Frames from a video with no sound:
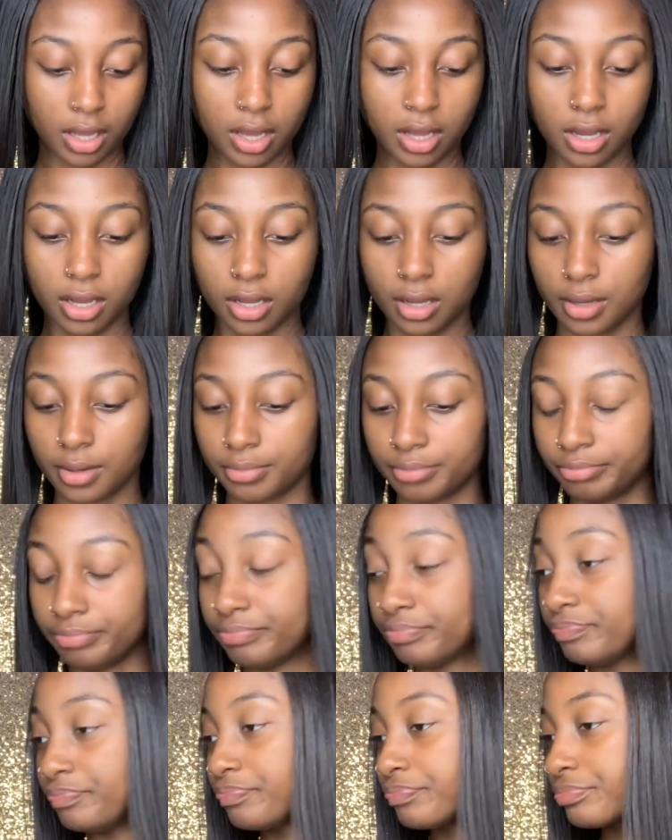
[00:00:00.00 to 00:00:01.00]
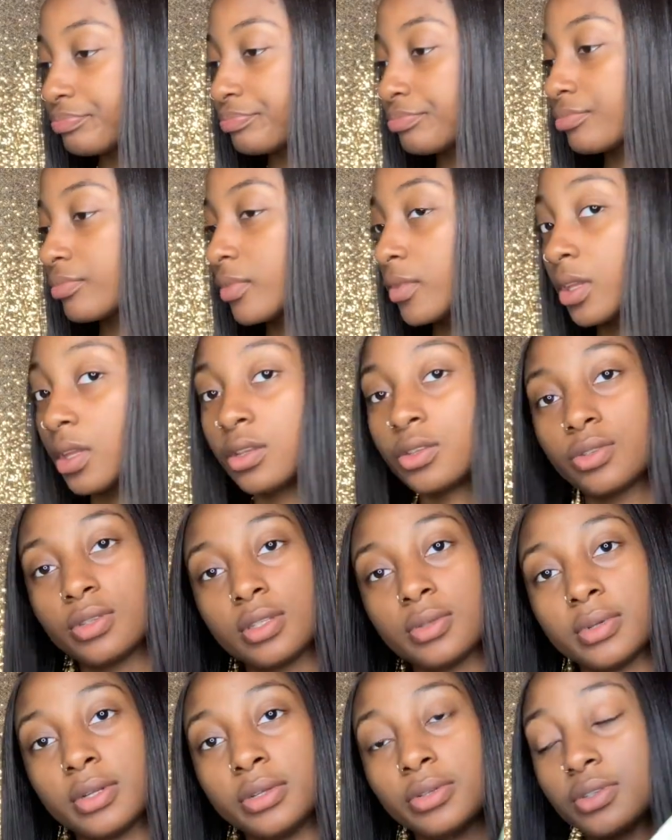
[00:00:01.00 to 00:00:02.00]
um so
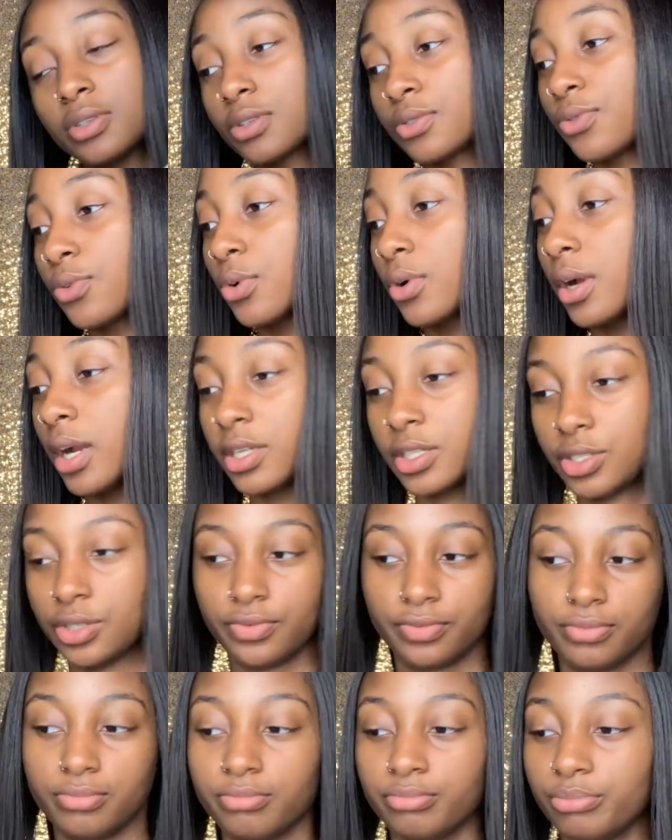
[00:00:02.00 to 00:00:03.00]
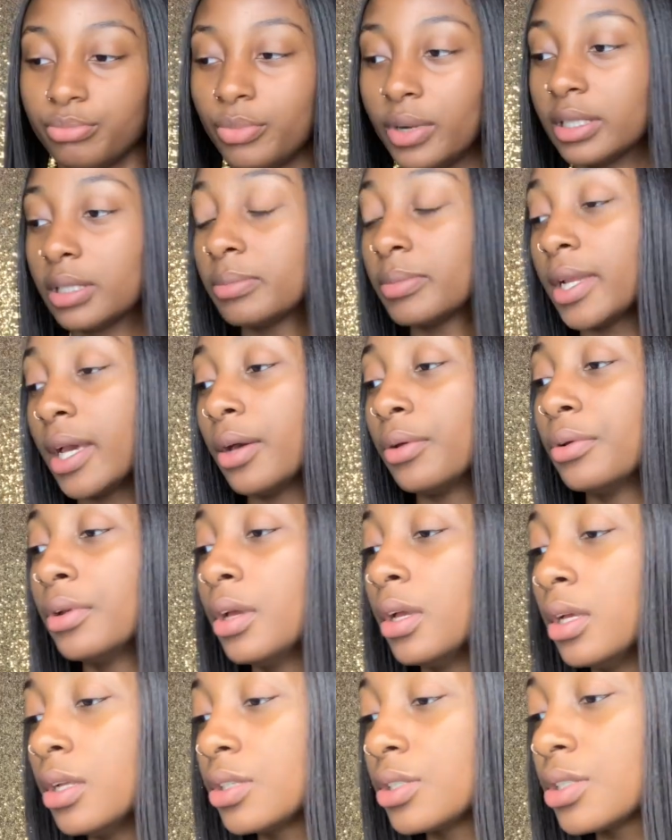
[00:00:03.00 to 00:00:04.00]
that's what I use this for. I just write them down
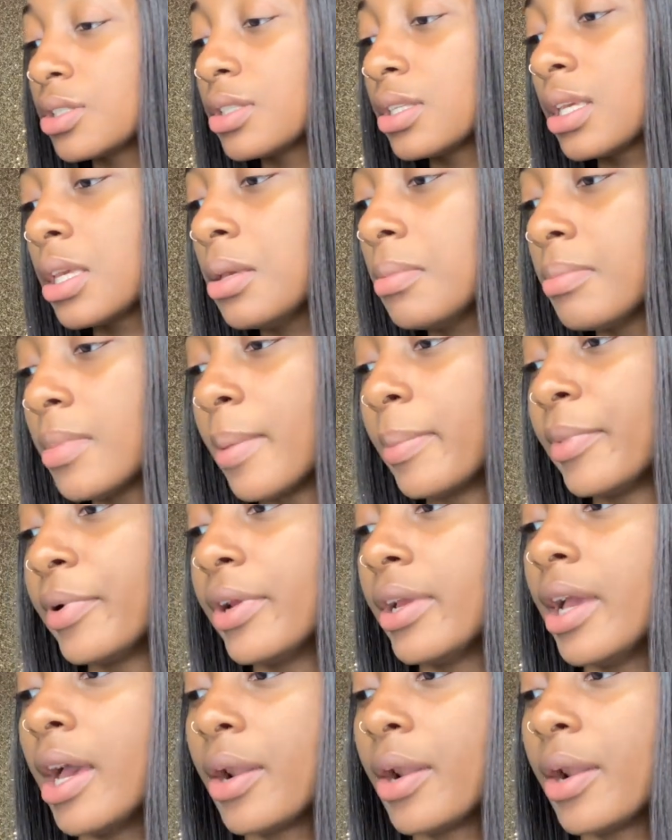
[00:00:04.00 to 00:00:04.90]
just to keep memory.